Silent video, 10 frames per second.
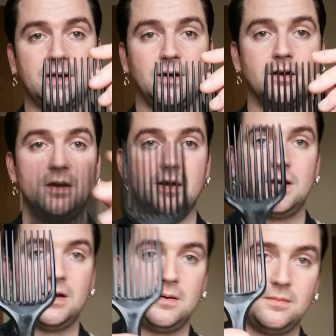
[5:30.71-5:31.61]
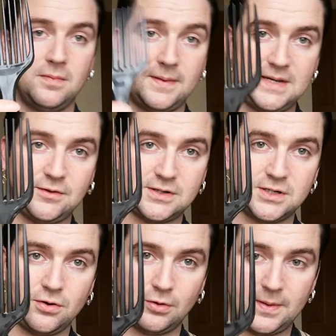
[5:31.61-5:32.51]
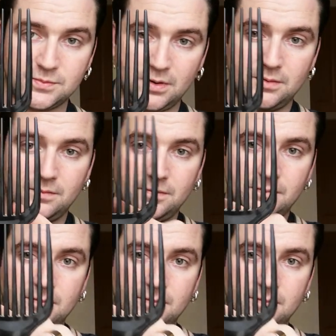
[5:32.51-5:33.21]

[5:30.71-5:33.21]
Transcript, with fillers: bigger, but the teeth are actually longer on this one